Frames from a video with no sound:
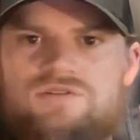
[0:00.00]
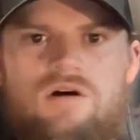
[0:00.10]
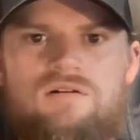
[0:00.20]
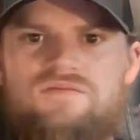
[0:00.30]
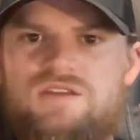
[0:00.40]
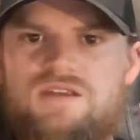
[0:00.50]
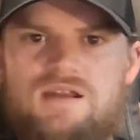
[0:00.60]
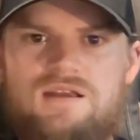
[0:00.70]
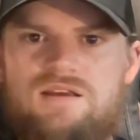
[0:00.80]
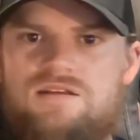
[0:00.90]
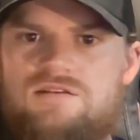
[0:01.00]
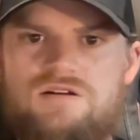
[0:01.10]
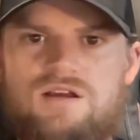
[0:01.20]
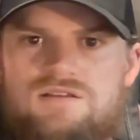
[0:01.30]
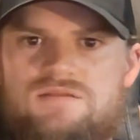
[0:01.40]
all of the data into your
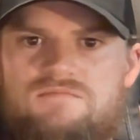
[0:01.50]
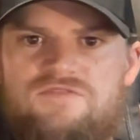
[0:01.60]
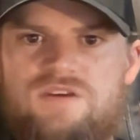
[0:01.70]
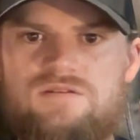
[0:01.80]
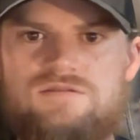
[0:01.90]
custom fields